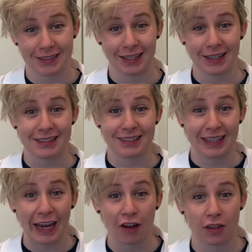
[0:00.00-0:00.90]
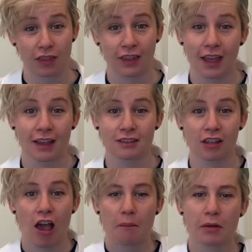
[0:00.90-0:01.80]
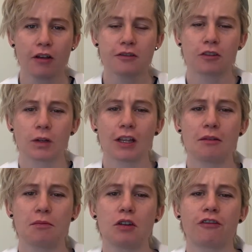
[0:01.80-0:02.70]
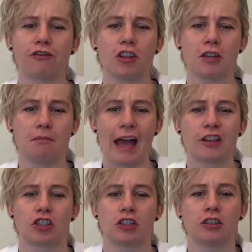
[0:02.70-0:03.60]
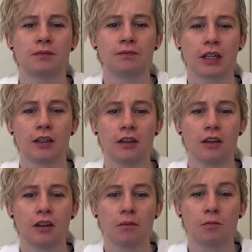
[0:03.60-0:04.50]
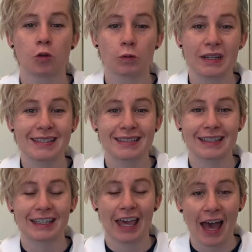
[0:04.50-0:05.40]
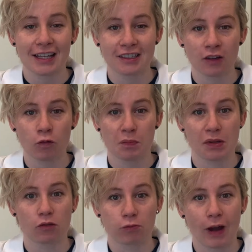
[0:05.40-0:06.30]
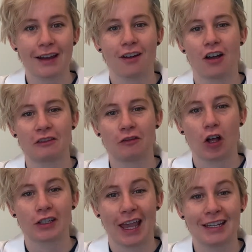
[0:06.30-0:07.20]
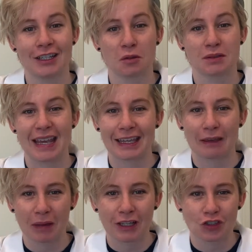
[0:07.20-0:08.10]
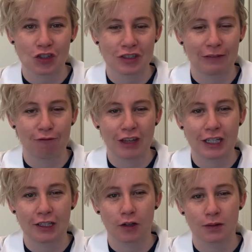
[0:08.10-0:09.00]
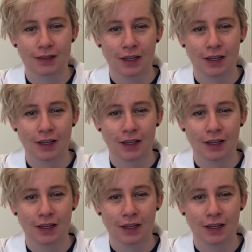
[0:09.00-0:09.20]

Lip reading: and scary things, but also really beautiful and magical. Maurice and Katia would be right on the volcano, taking pictures and videos.